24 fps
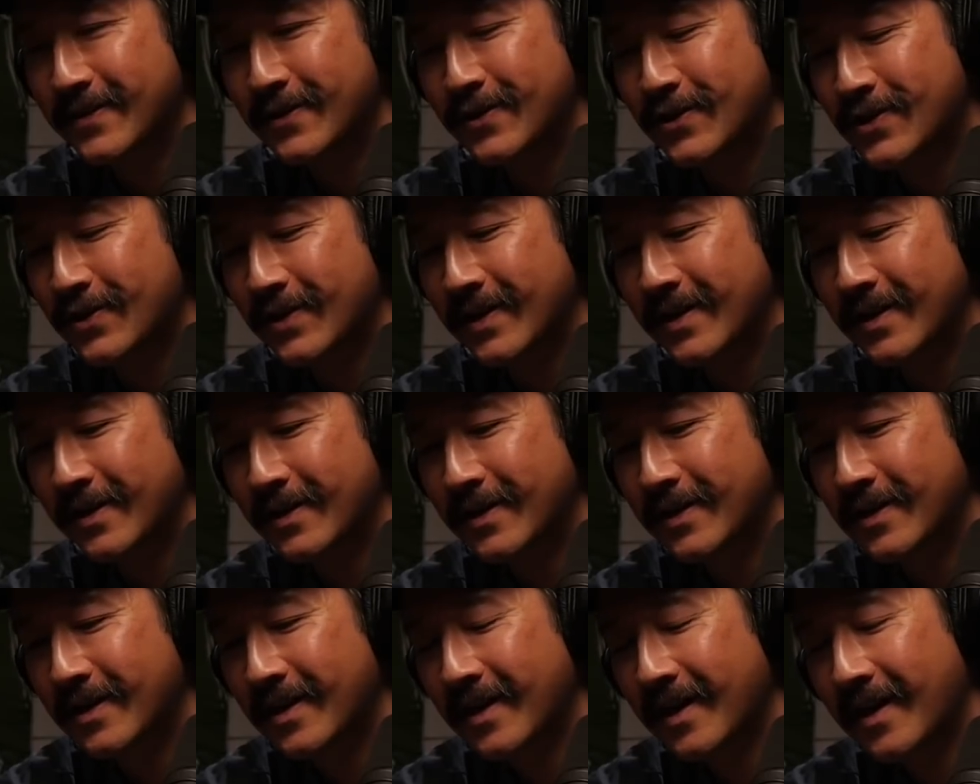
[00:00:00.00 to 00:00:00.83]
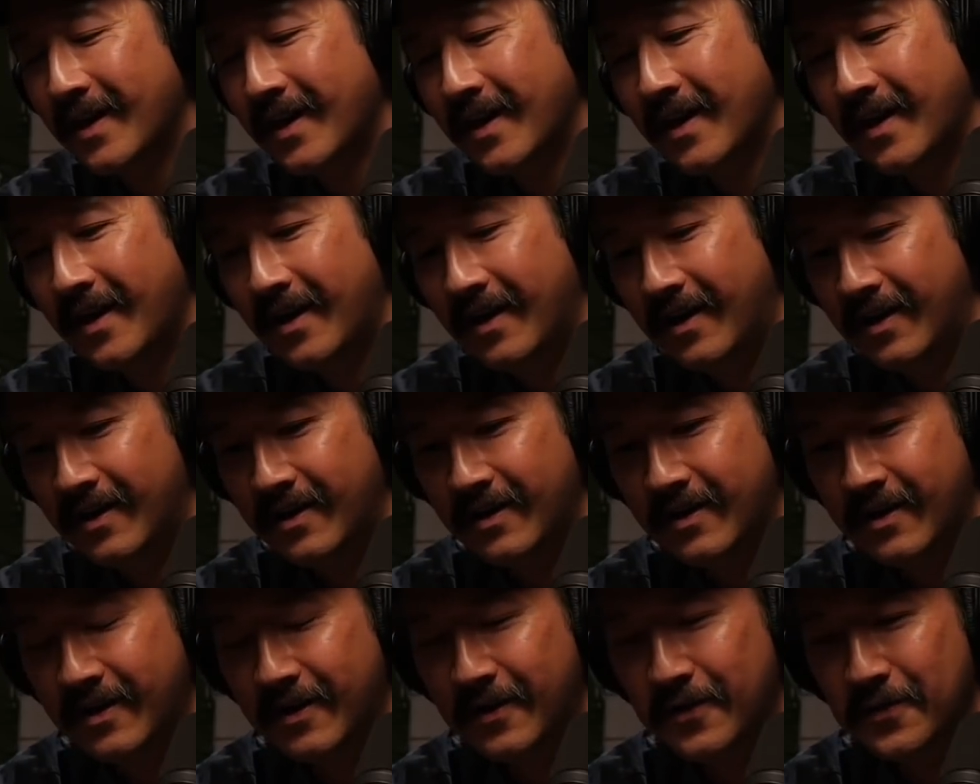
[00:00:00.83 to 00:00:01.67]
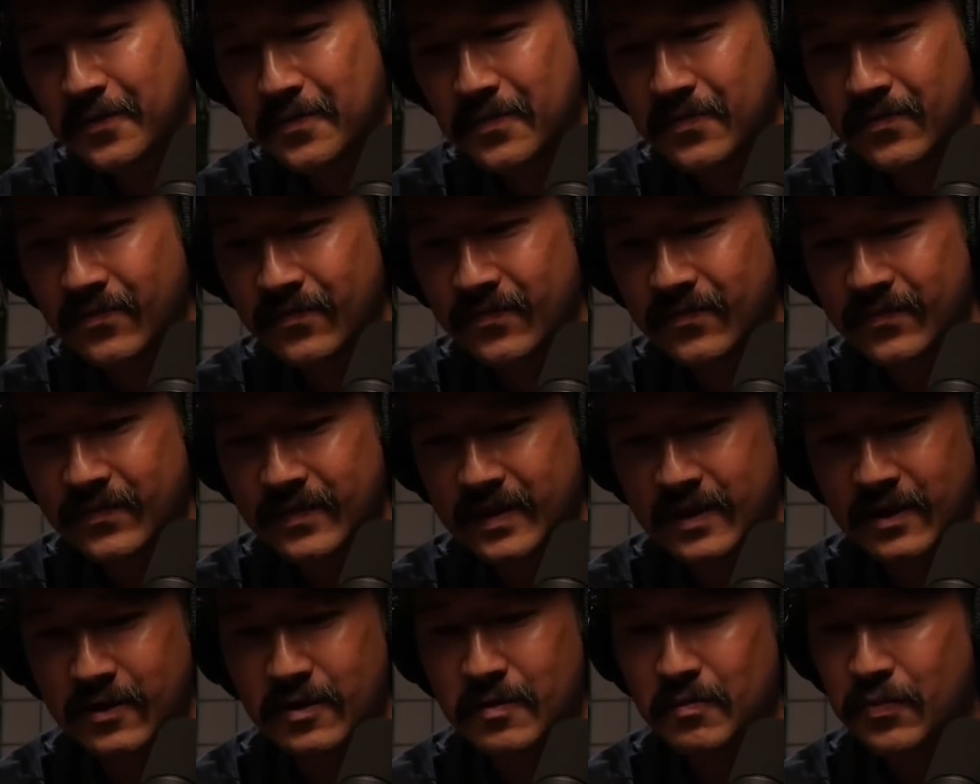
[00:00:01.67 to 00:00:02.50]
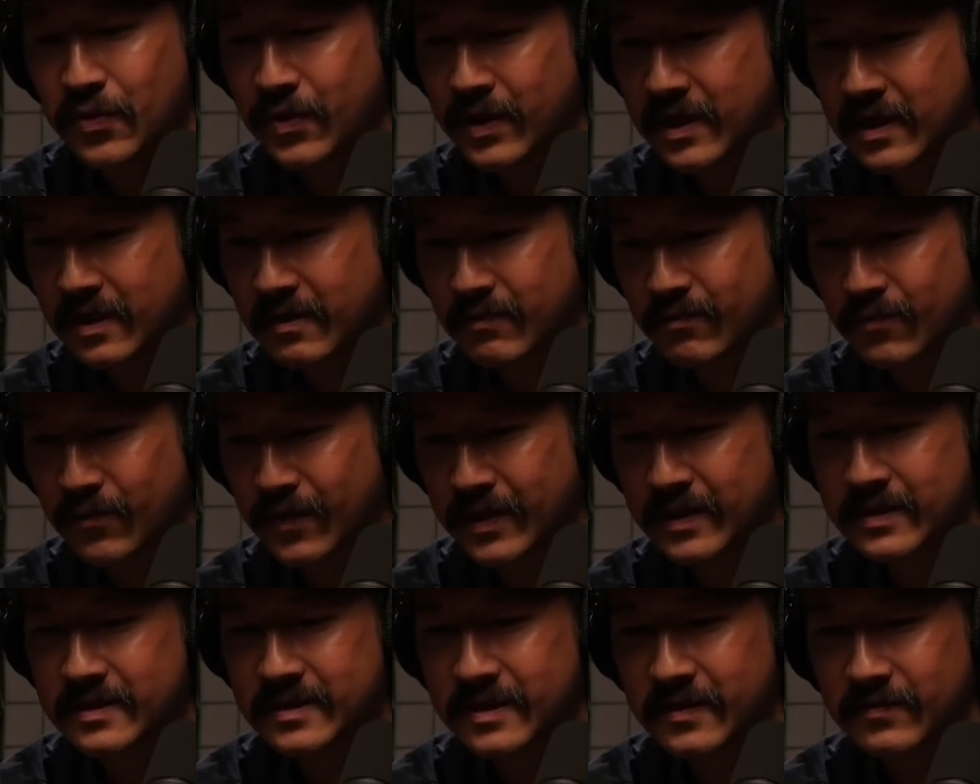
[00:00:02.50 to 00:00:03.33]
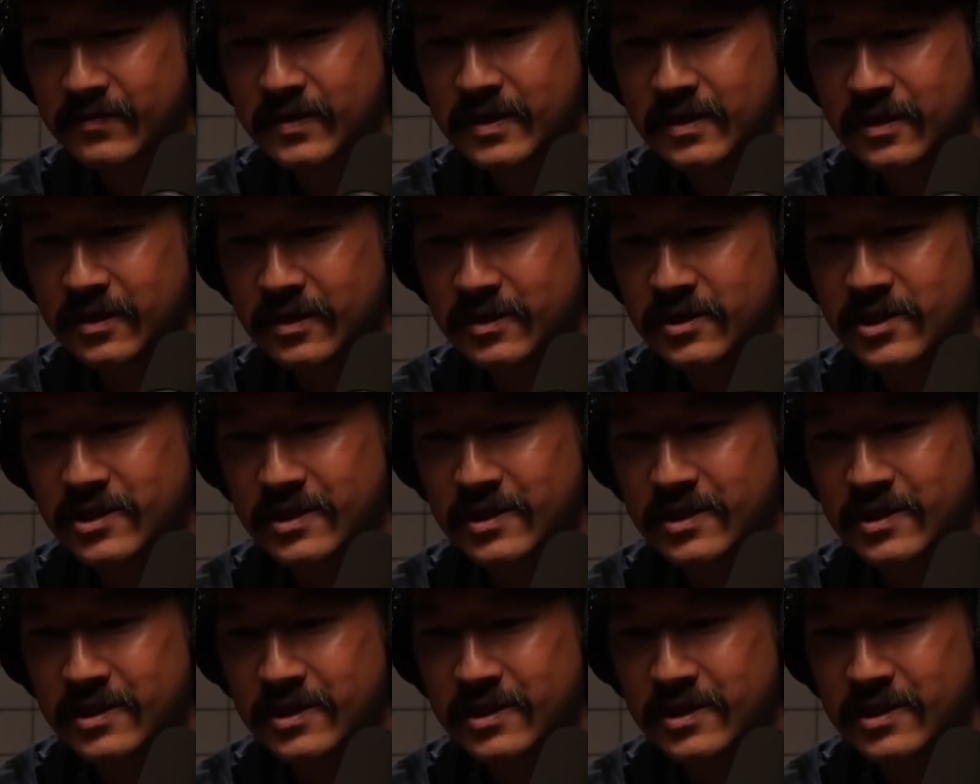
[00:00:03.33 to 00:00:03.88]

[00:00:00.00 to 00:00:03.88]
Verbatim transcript: they're a trainer. Um, they're in pretty relatively good